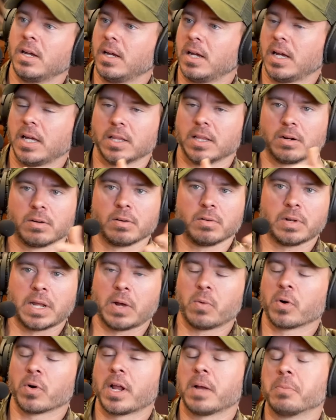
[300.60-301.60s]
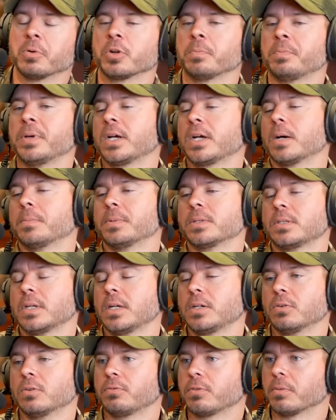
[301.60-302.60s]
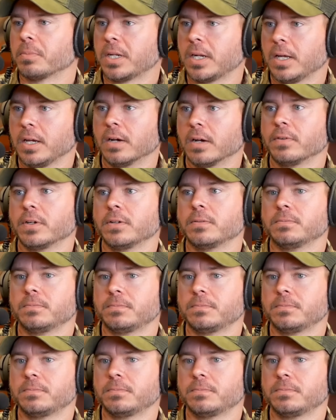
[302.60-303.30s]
and they weren't able to pick up a signal from any of it.